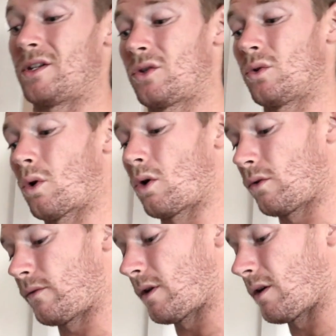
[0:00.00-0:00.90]
too
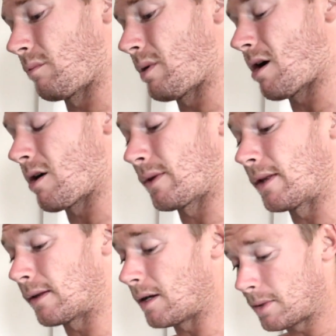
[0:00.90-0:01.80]
overbearing with
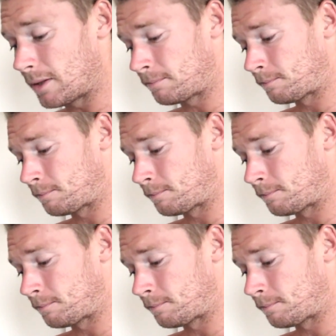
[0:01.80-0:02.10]
the cinnamon.